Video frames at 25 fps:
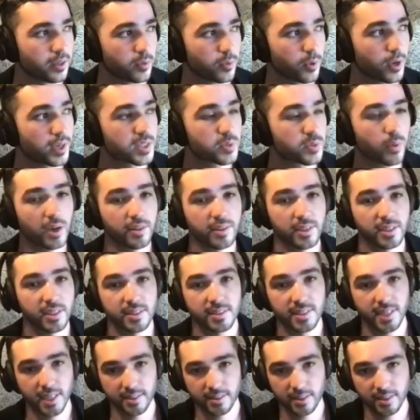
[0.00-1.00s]
it's where the
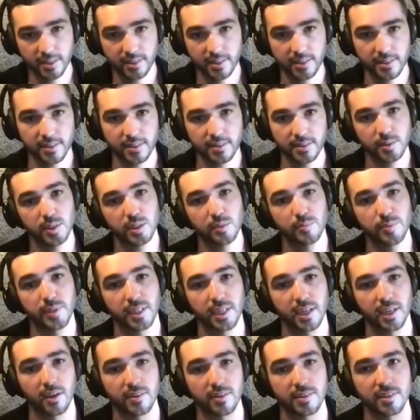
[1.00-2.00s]
consensus is that you should be
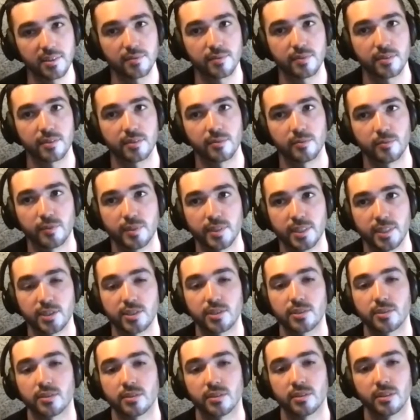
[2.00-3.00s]
accounting for
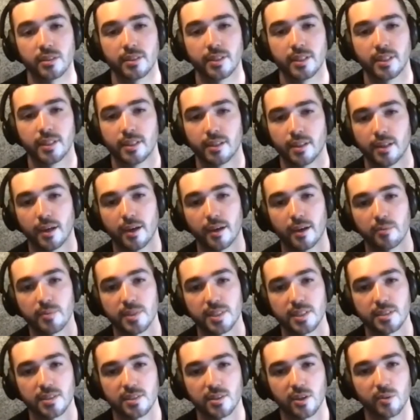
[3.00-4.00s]
digital
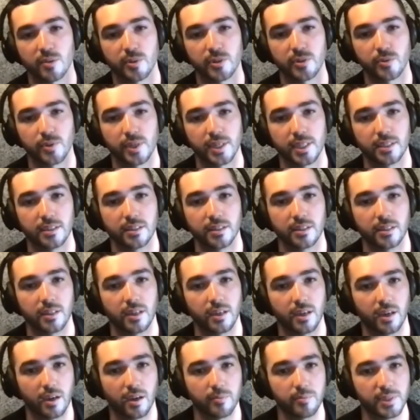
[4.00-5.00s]
is in scope 3,
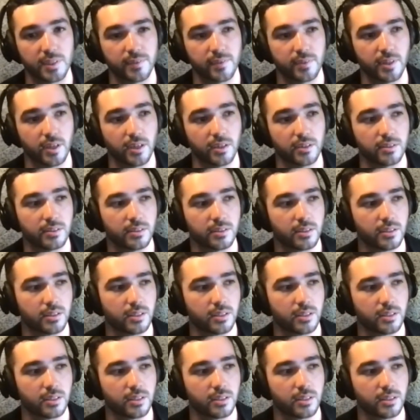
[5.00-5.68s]
even though